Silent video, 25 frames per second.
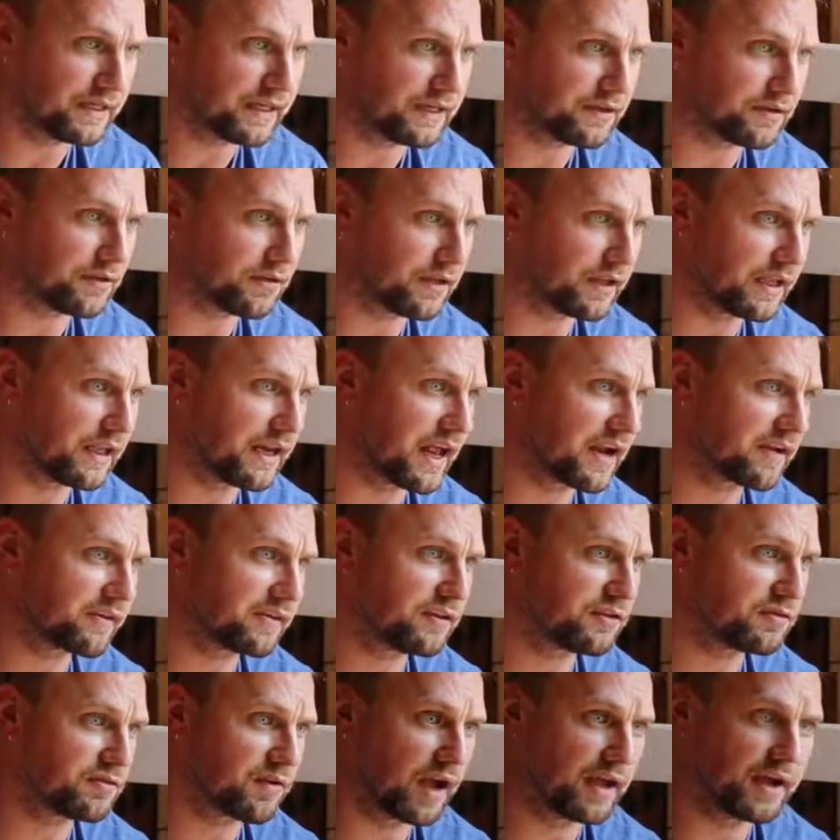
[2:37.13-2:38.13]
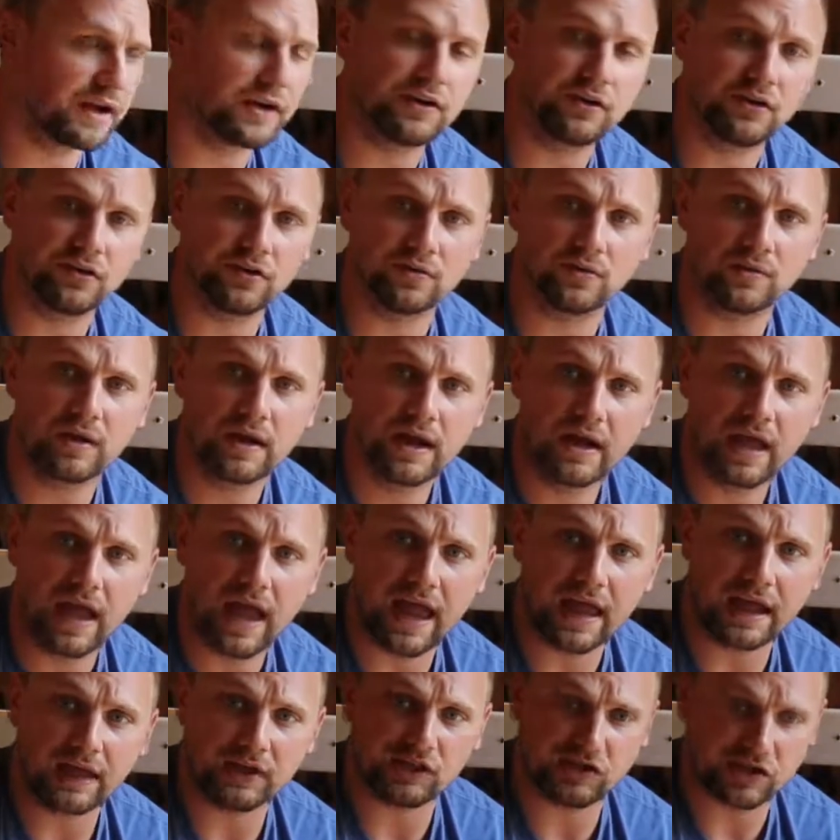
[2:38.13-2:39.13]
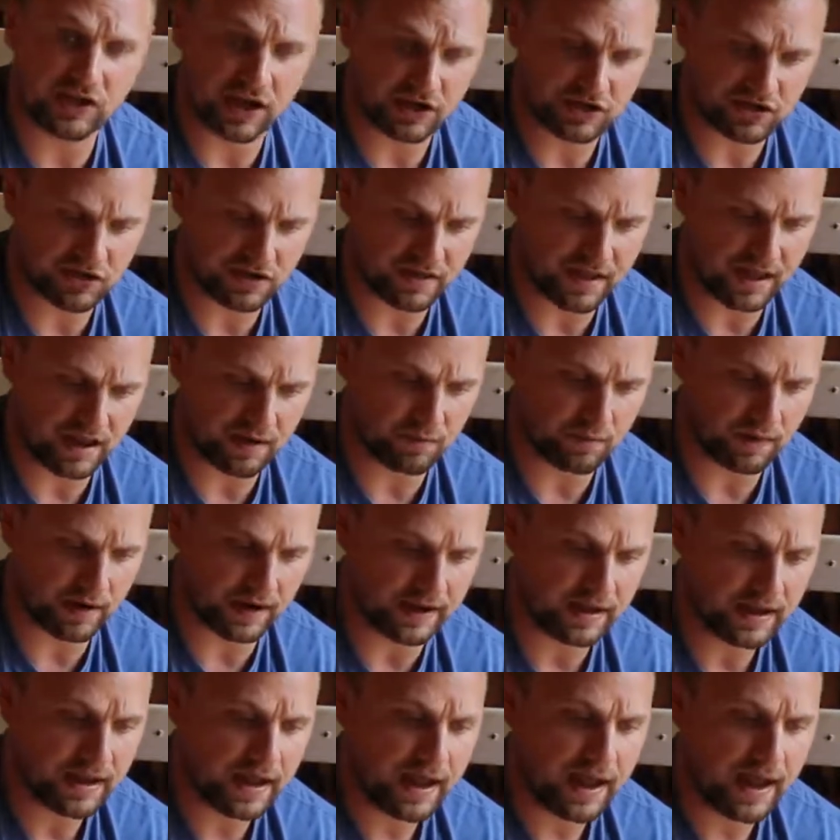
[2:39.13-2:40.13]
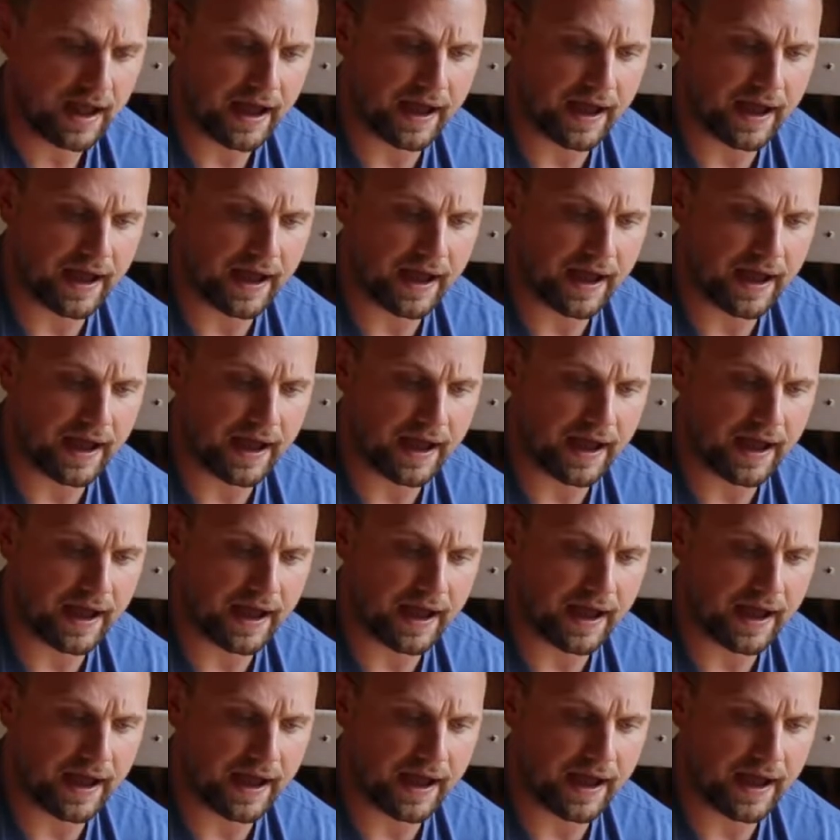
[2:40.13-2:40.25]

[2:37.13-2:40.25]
needle and actually try to do an injection that way.